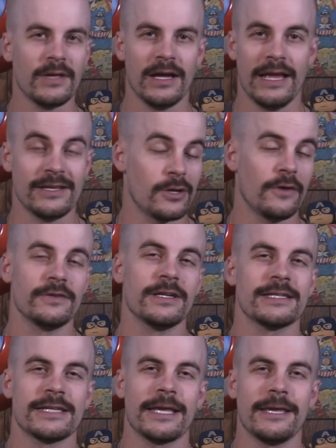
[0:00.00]
uh, as often
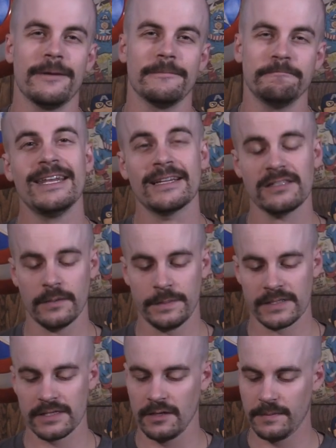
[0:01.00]
as I can. Next up
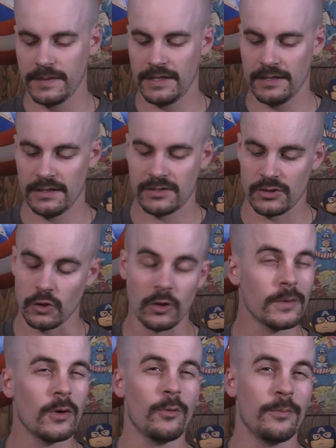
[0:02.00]
is gonna be this
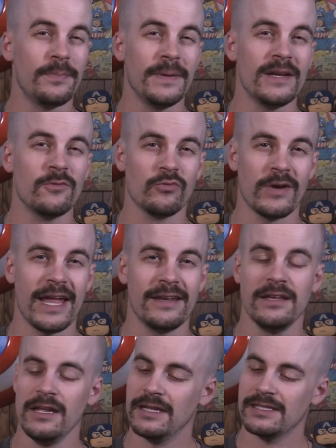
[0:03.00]
Turbo Big
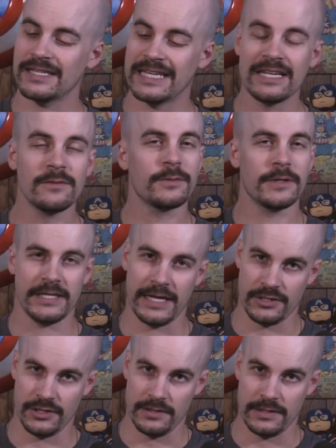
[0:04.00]
Red Skin
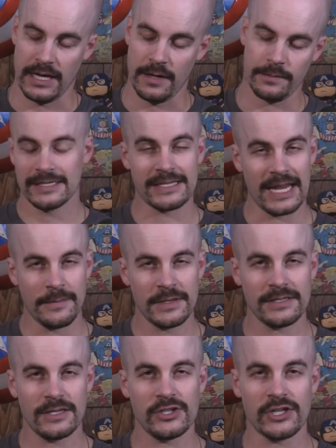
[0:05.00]
Protection Tape. Same
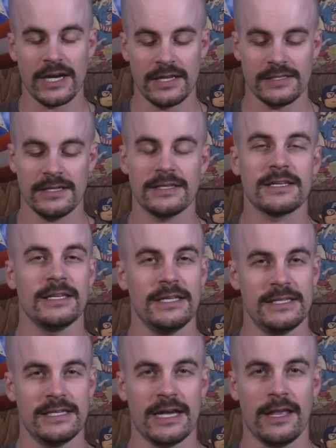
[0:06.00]
as the Genesis
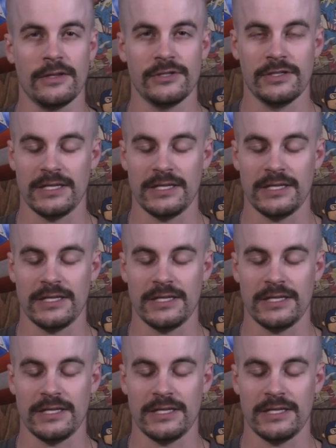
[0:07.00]
Kinesiology